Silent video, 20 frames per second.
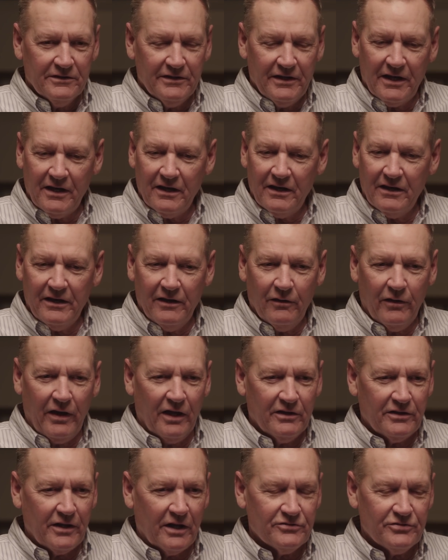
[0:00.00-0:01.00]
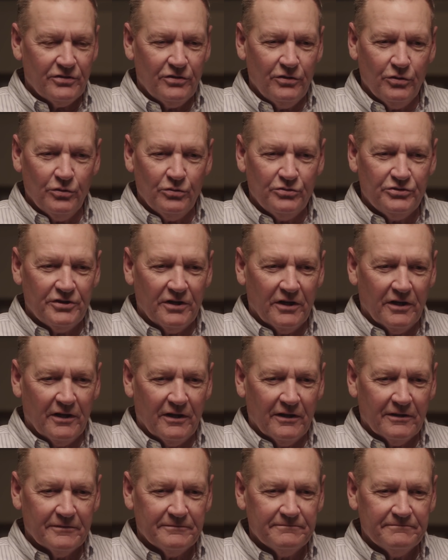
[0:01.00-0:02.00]
Yeah, it's huge.
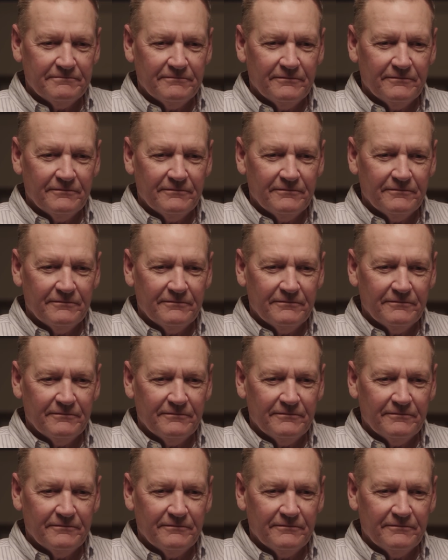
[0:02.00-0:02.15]
I